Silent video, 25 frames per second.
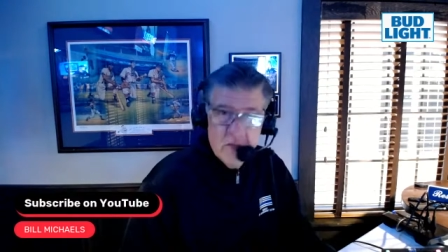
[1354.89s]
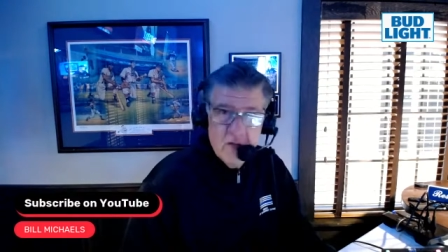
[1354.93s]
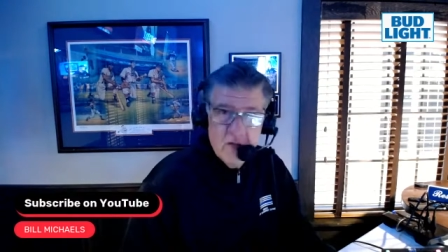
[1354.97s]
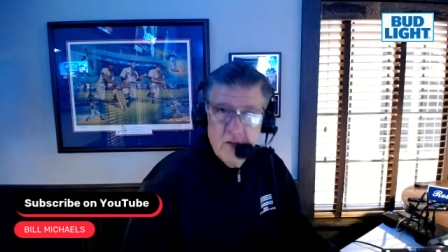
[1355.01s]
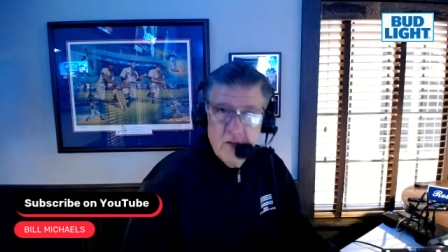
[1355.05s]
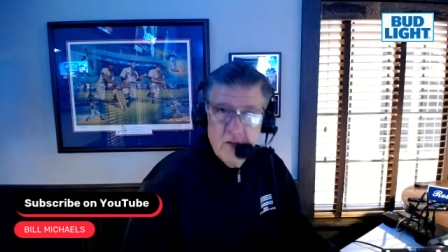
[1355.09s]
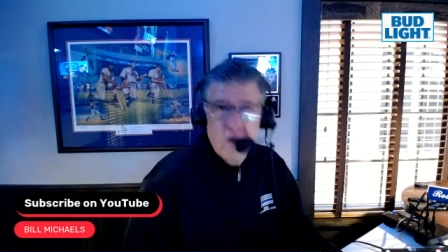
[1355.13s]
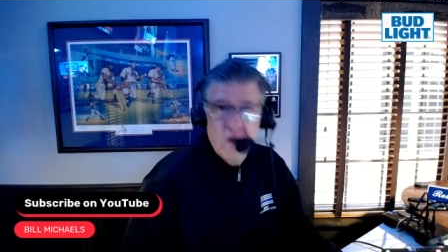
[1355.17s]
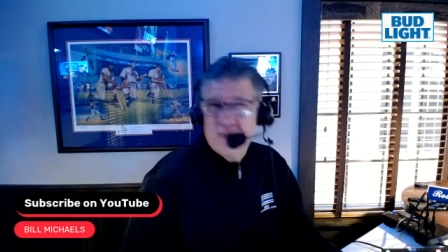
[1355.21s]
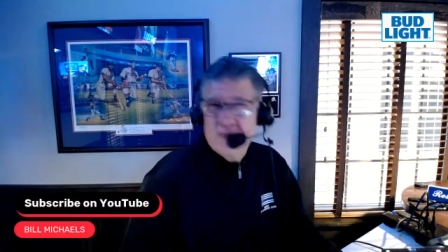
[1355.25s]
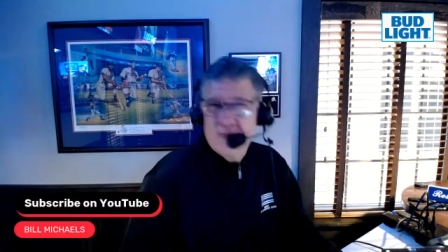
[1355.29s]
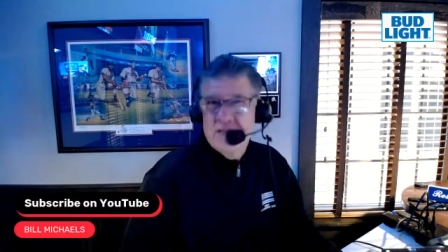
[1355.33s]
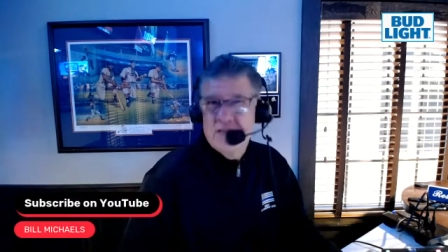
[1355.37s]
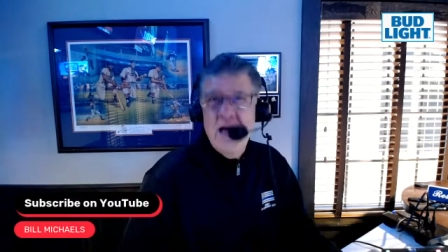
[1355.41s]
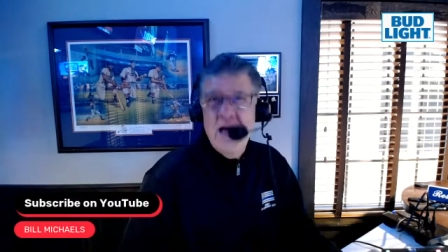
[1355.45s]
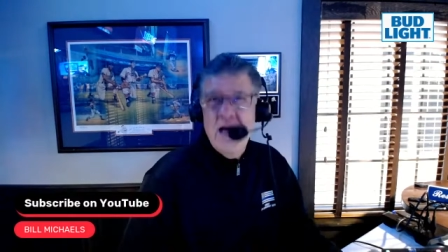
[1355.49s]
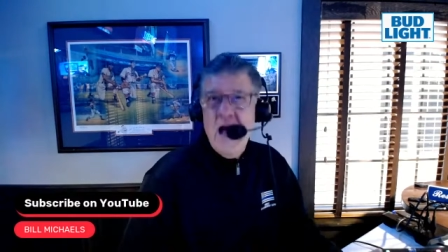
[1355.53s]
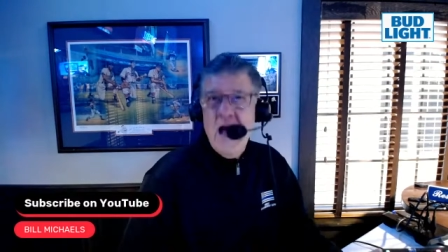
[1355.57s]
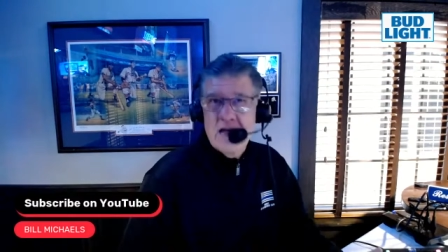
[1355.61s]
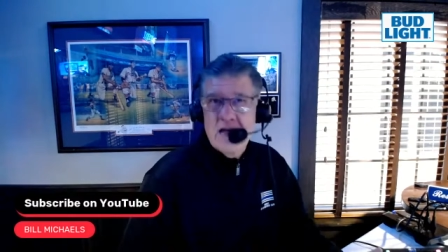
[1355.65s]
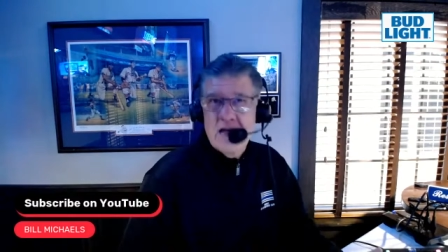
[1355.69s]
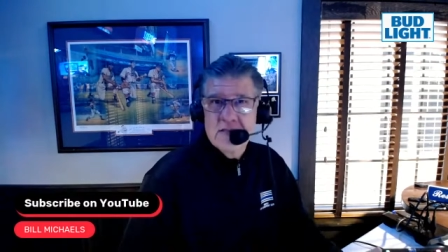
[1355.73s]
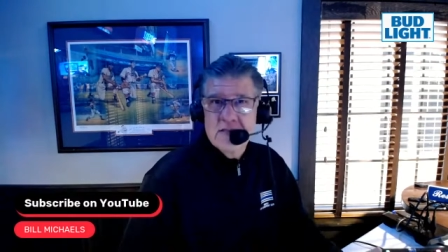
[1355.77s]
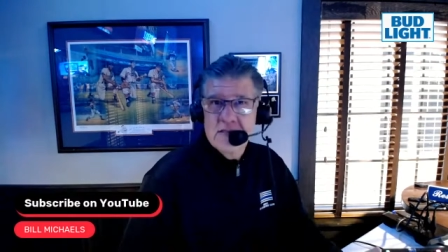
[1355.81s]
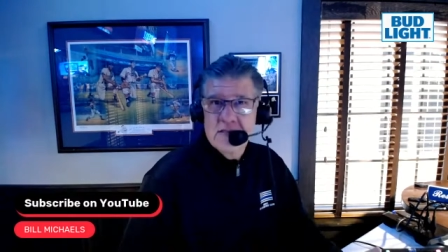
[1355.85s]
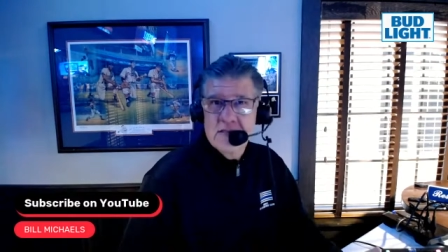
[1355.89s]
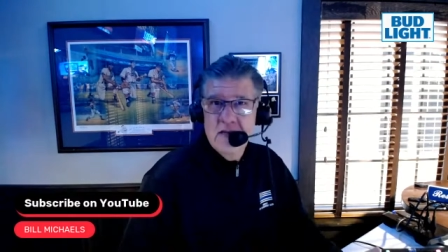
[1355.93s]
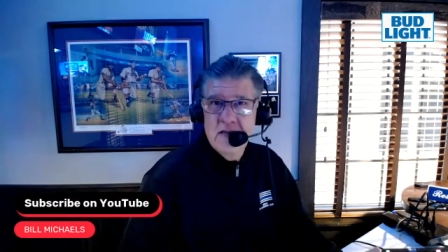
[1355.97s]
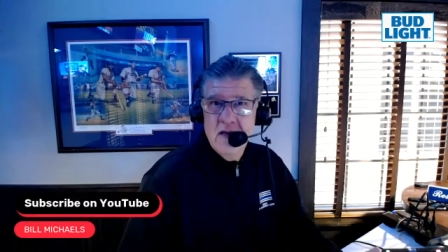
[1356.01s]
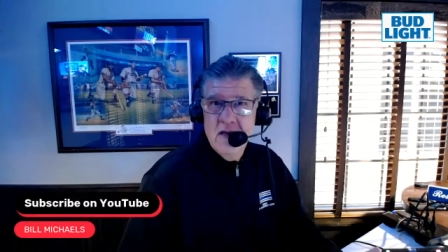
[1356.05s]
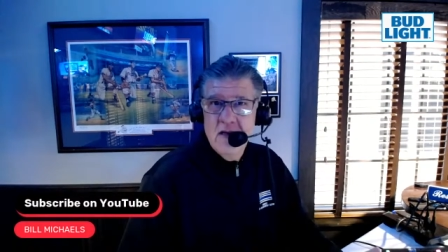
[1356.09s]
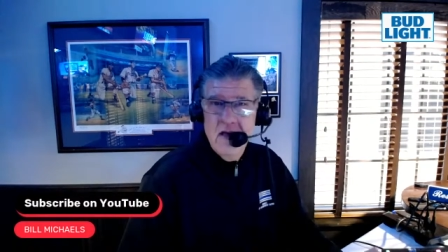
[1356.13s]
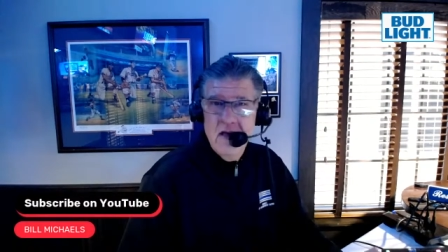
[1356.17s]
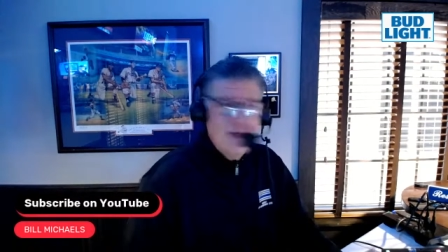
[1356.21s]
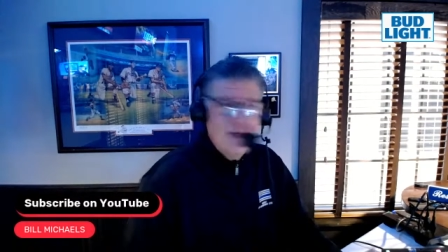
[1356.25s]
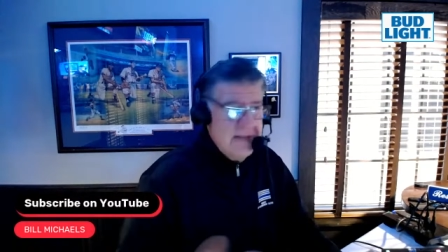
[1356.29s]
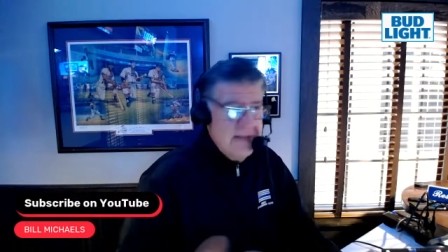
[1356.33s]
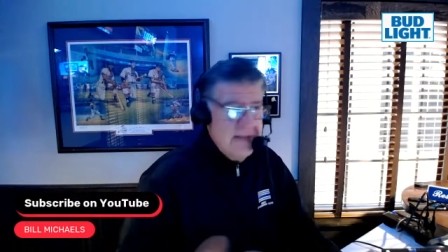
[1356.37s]
Florida sucks.
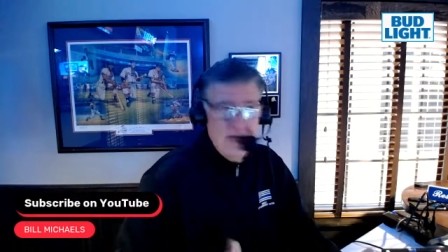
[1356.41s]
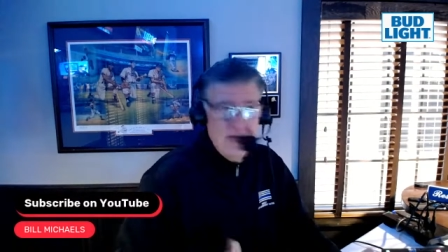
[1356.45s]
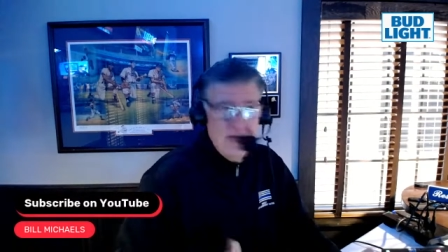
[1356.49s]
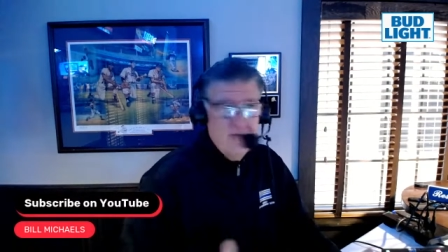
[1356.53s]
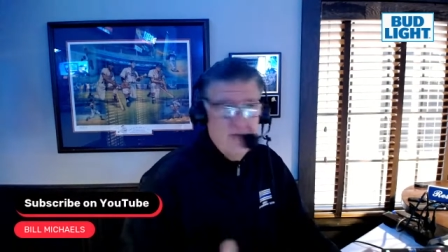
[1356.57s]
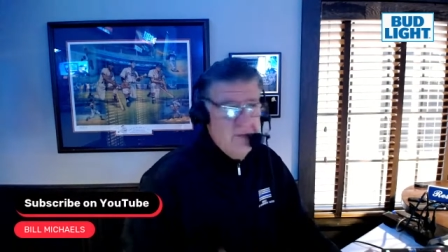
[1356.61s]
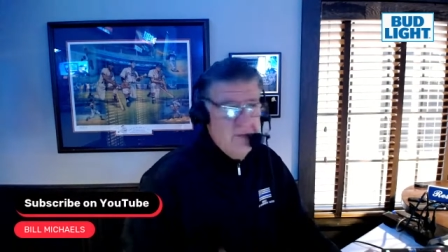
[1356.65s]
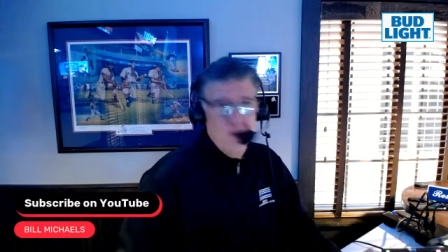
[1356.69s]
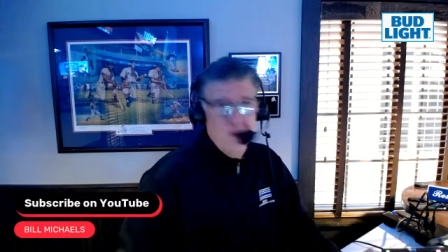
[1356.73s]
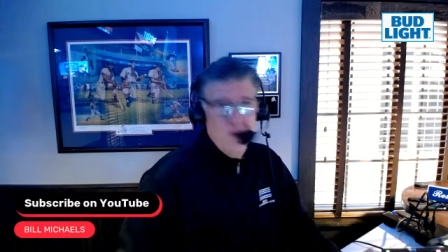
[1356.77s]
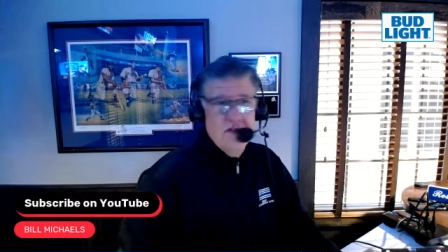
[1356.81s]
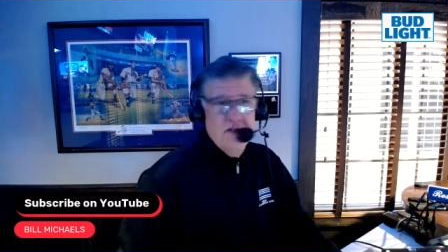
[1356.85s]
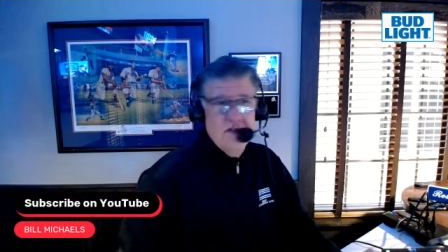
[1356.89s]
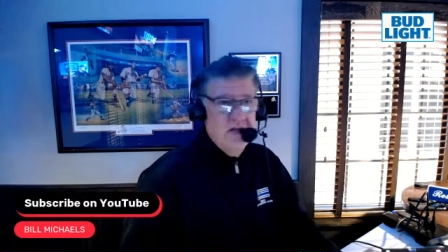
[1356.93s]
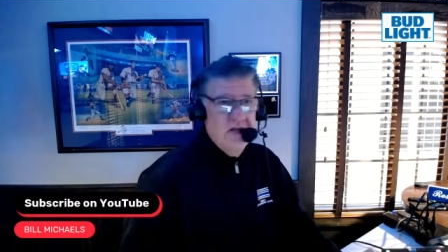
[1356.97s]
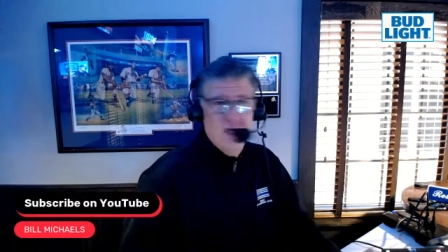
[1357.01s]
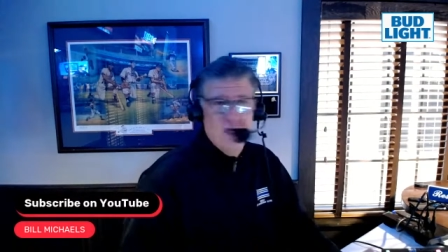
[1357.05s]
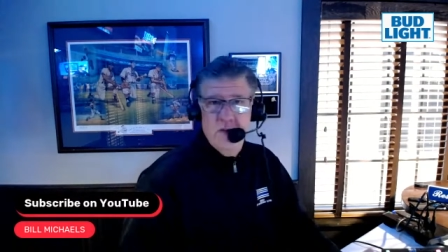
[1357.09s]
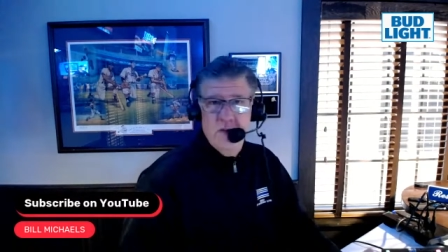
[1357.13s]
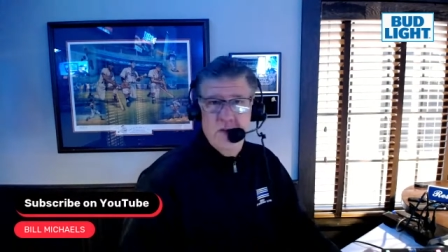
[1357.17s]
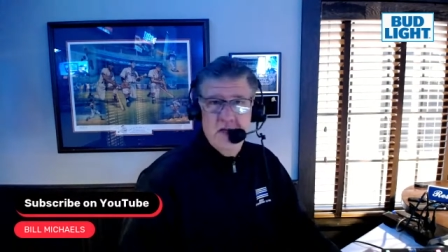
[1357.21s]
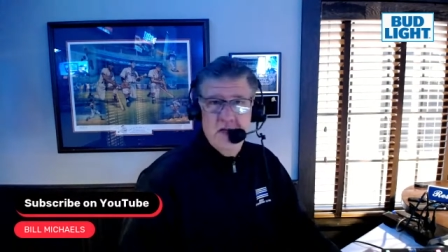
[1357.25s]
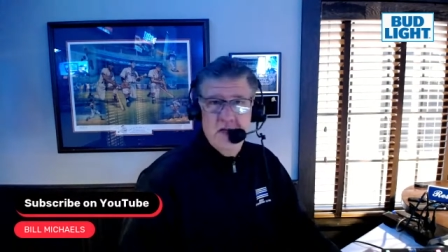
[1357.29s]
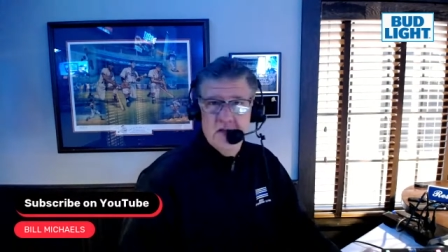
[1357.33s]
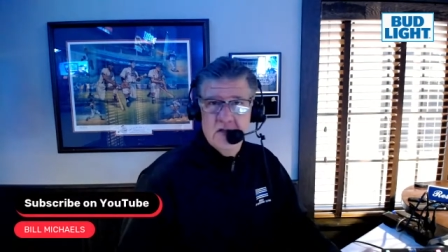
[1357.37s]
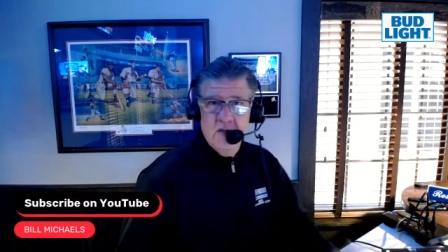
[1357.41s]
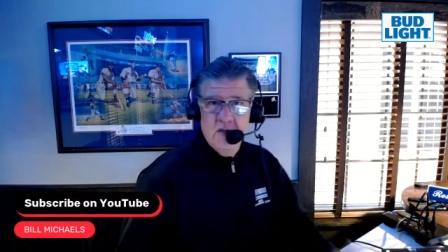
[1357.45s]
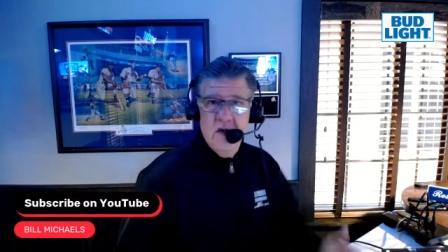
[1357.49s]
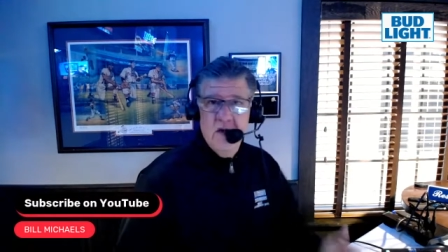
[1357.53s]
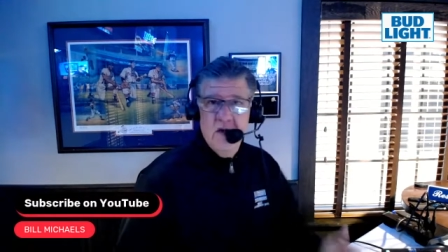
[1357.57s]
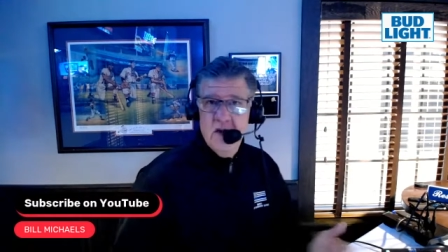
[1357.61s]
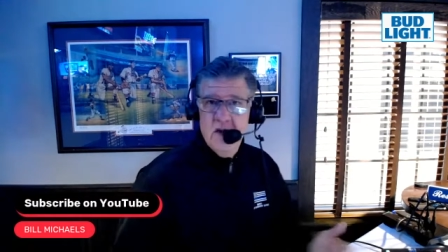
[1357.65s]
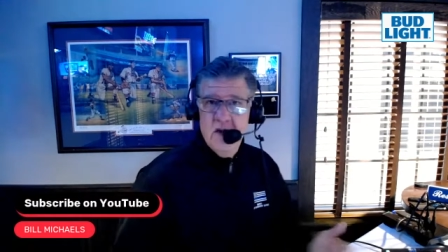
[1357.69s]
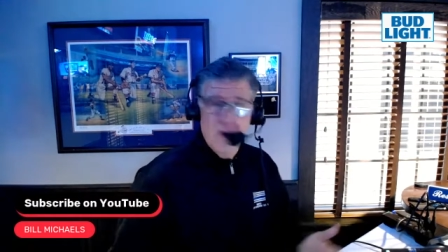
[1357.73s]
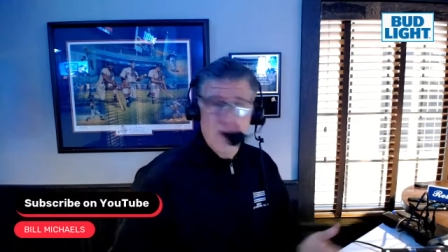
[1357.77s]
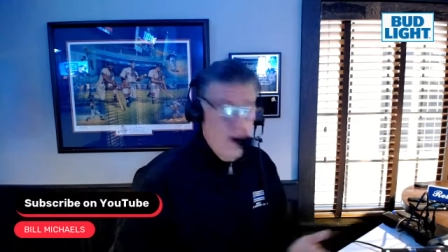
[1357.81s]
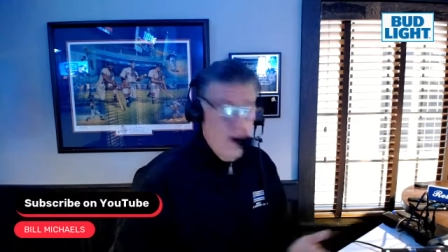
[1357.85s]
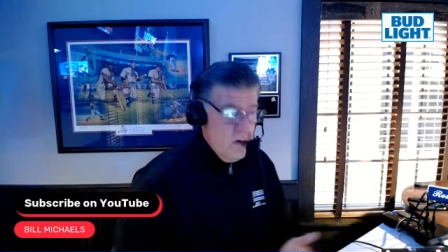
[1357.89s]
And it's not that Florida sucks because of the
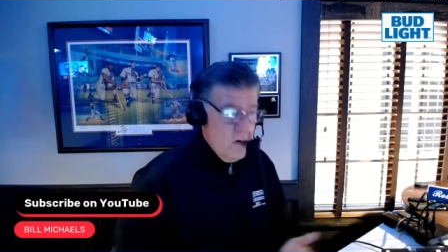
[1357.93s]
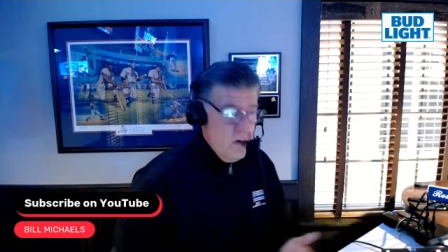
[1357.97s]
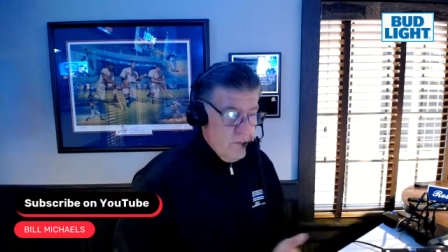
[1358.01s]
weather.